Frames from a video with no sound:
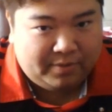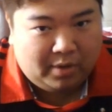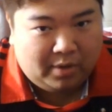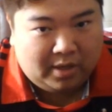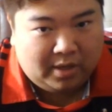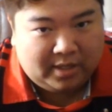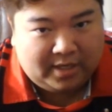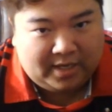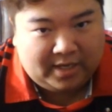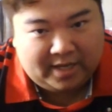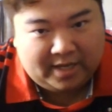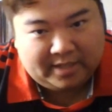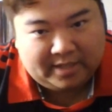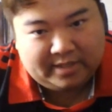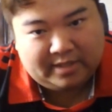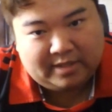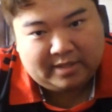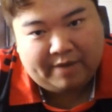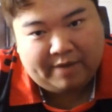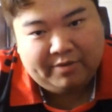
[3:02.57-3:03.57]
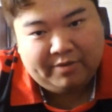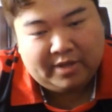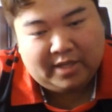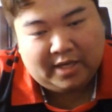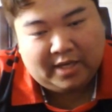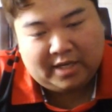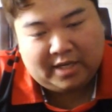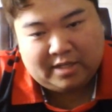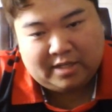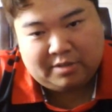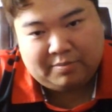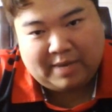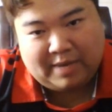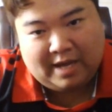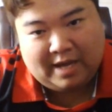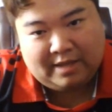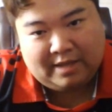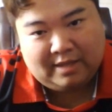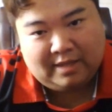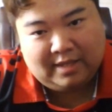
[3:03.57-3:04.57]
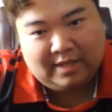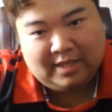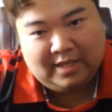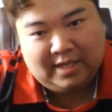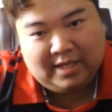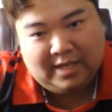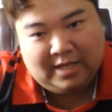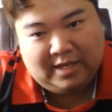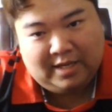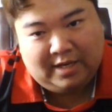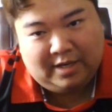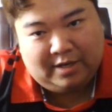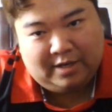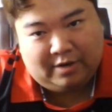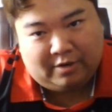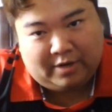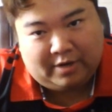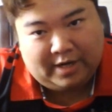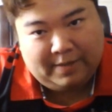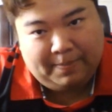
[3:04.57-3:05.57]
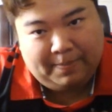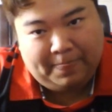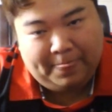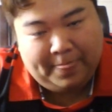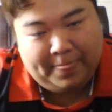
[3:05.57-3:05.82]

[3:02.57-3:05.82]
wall and it hits everything in its path, right?